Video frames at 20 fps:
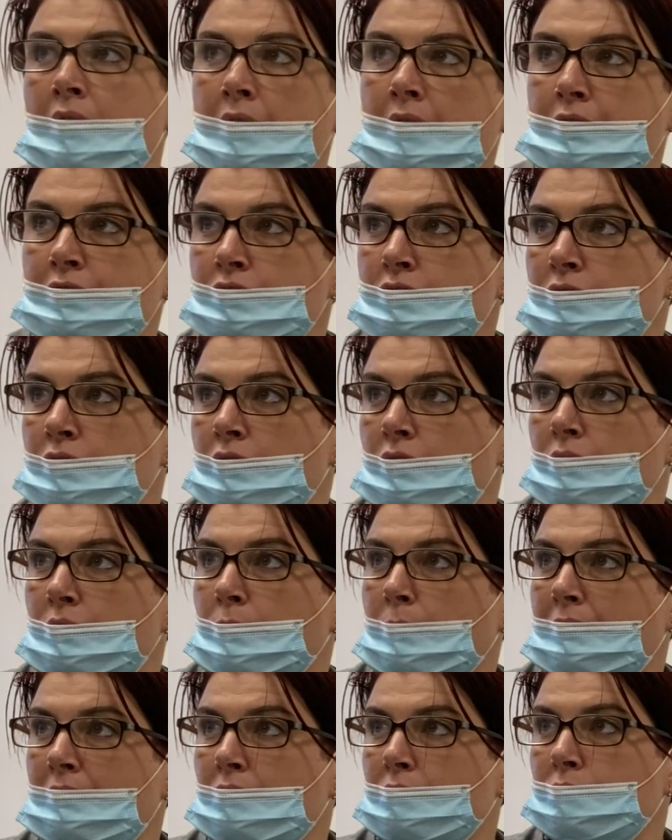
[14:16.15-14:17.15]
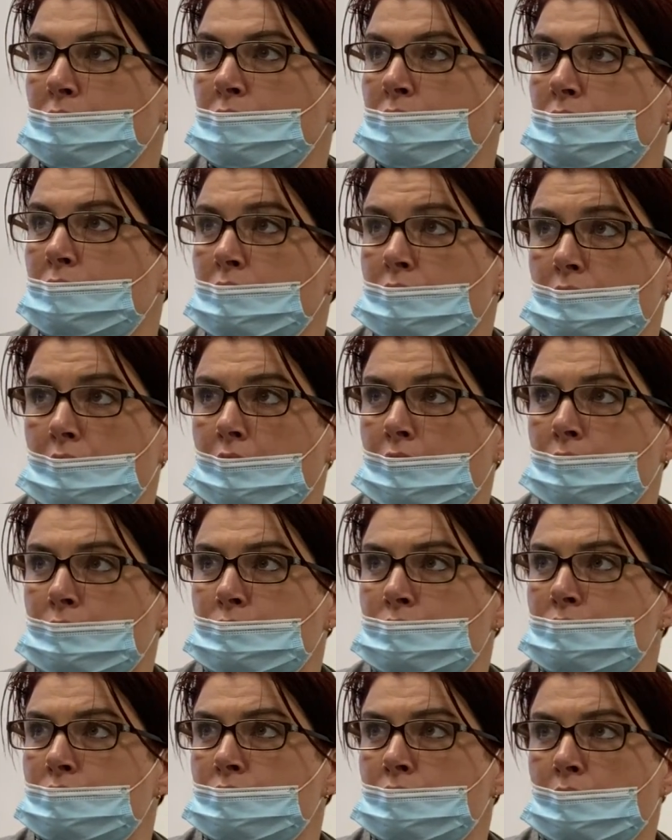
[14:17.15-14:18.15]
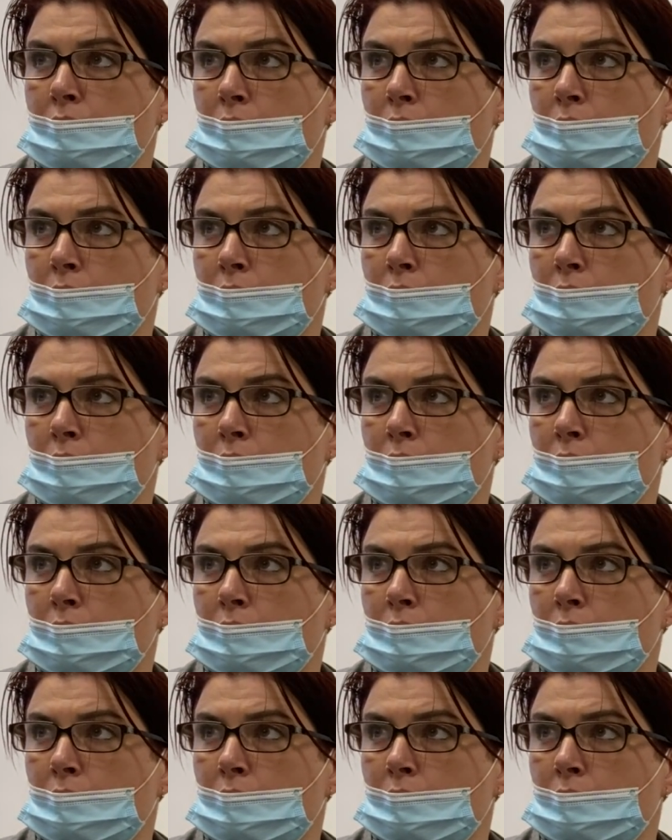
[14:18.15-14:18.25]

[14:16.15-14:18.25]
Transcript: And you can go right through, close,